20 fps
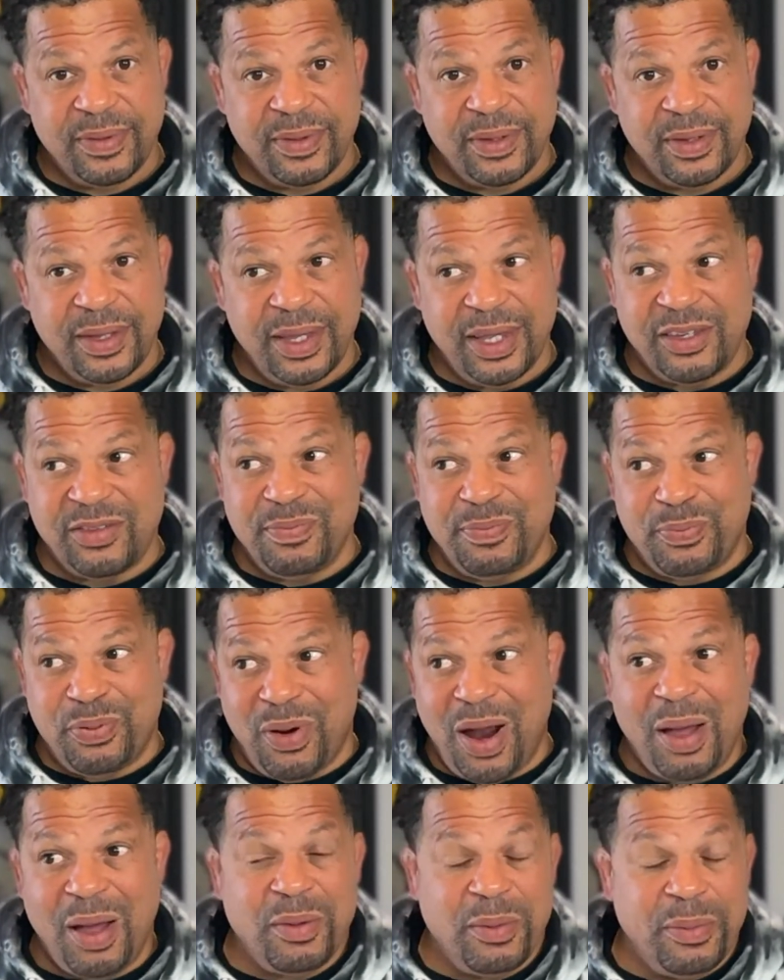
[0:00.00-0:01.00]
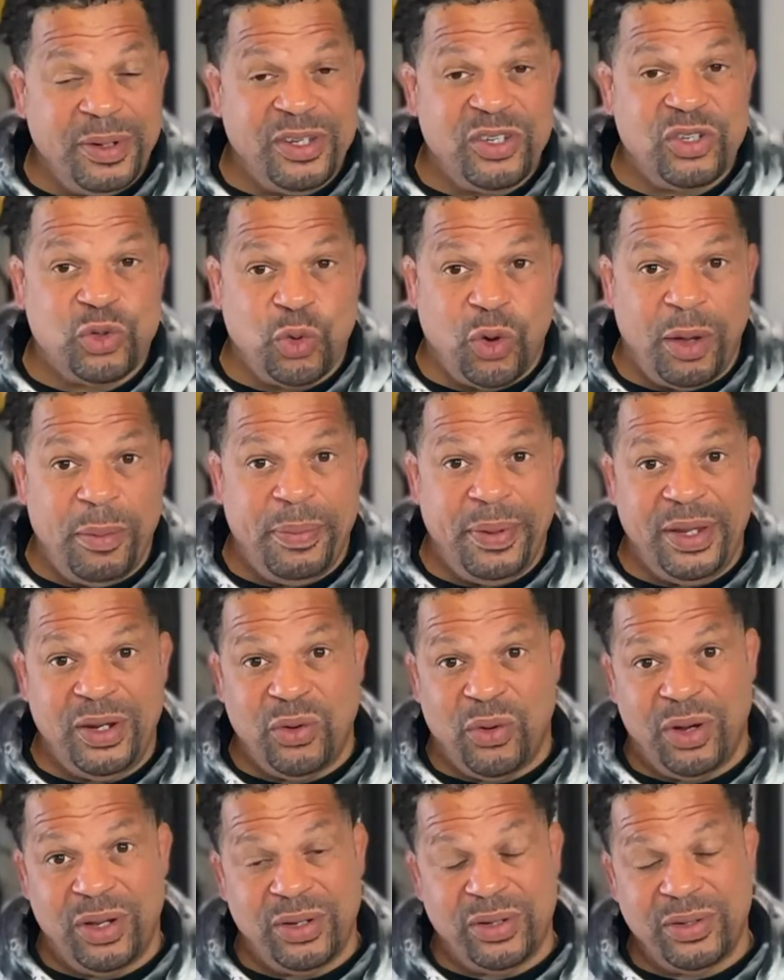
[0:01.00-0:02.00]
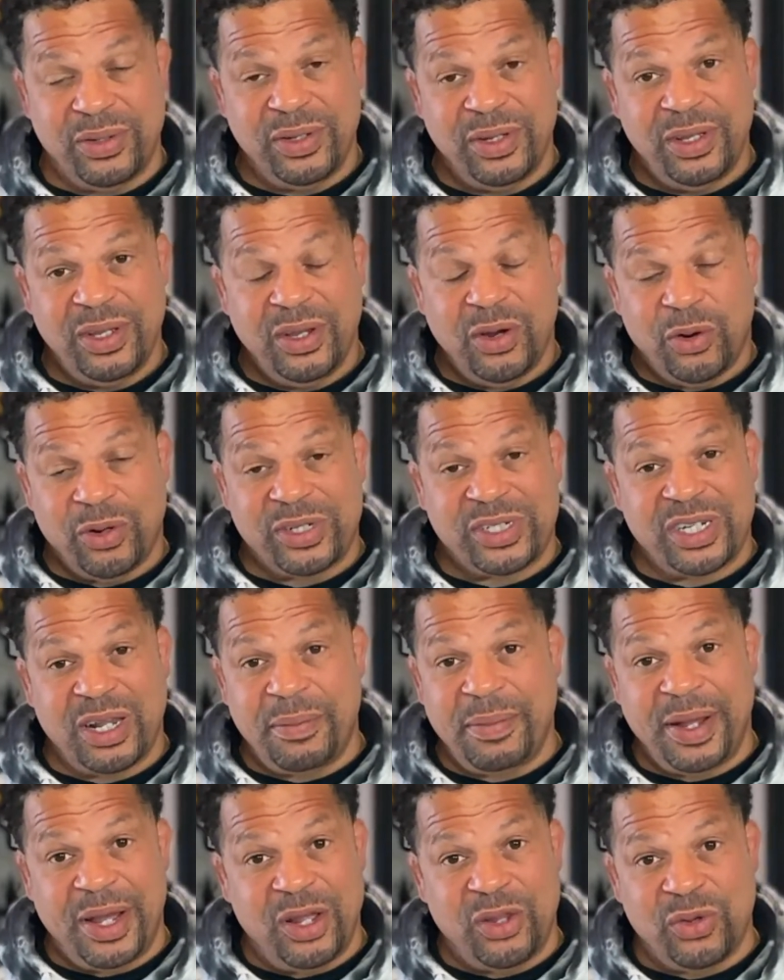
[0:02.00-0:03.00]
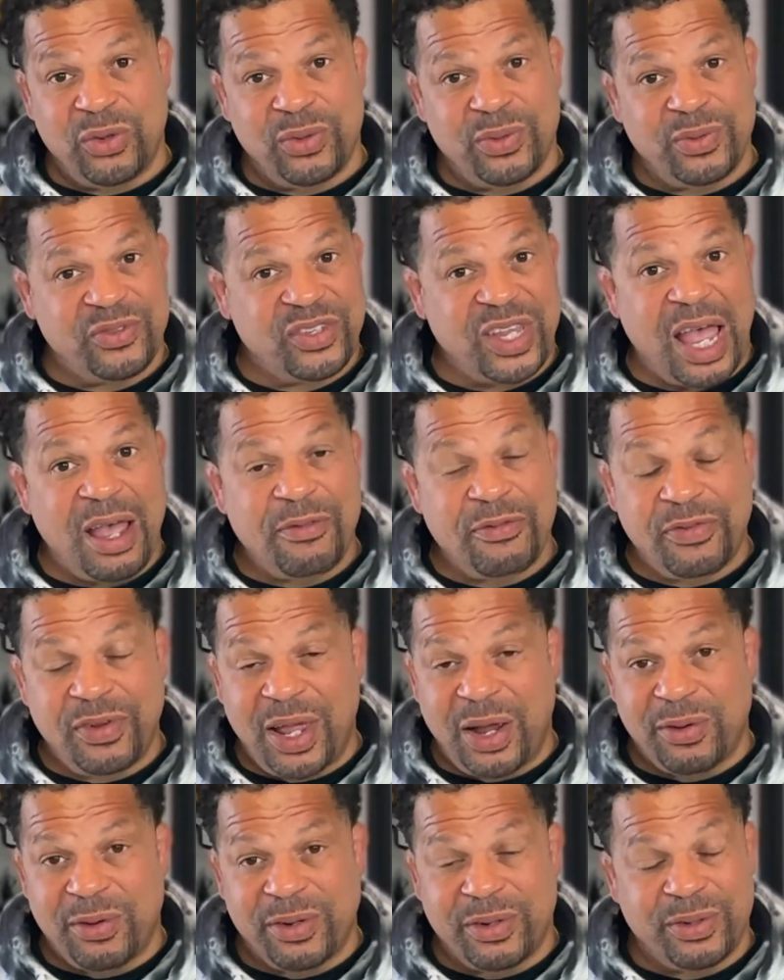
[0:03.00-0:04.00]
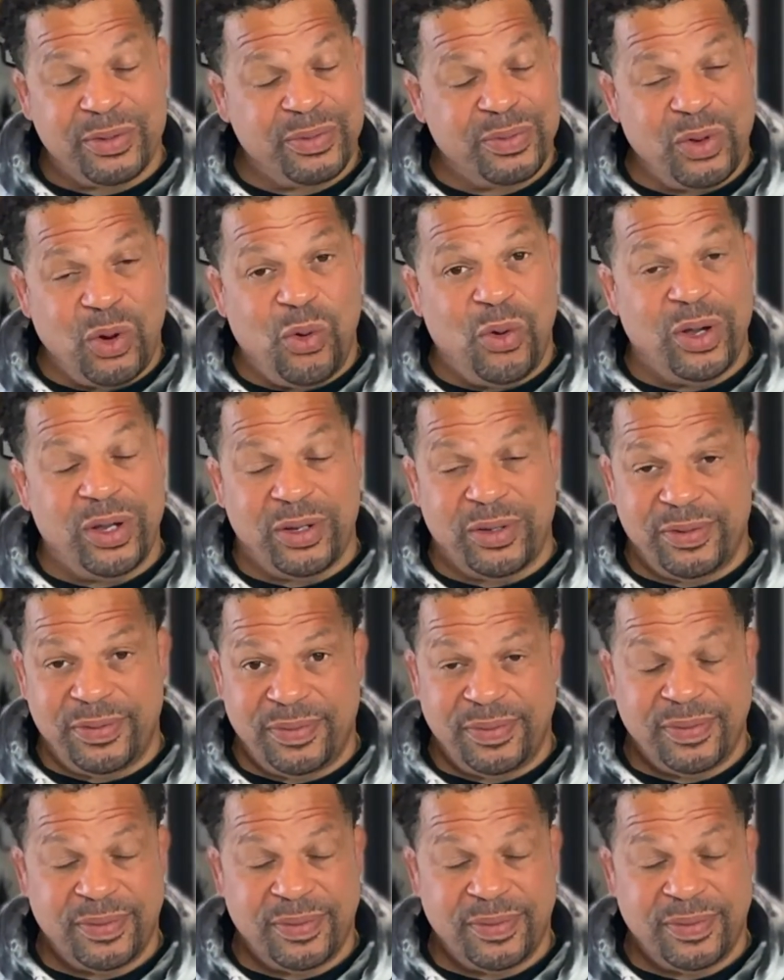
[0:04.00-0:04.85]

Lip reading: It's probably soybean oil or some other safflower oil.